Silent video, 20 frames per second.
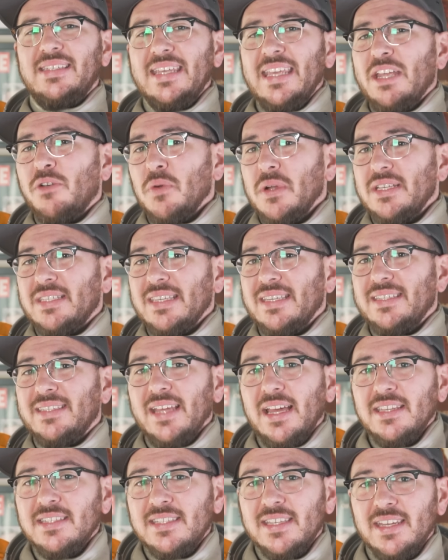decrease in
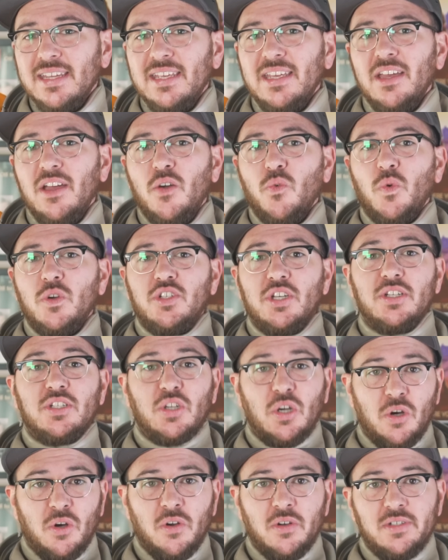density, which in
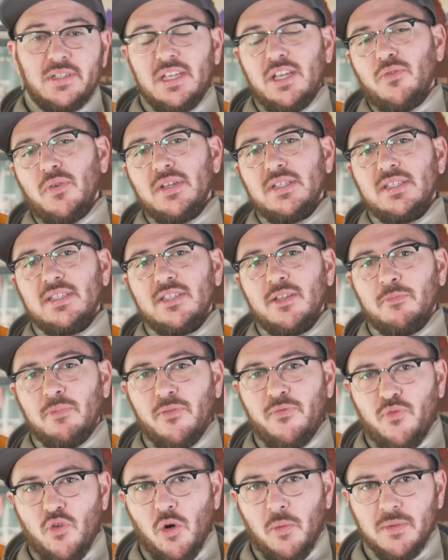turn decreases the
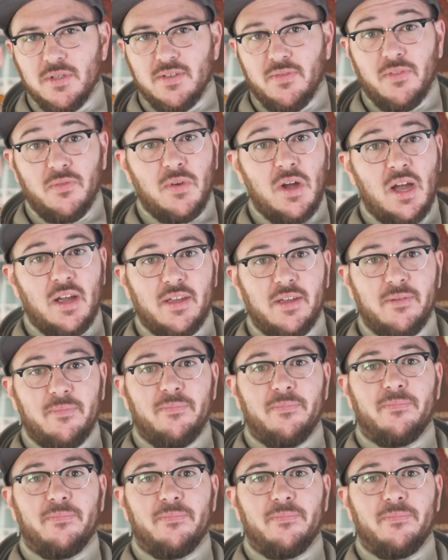performance of the rocket.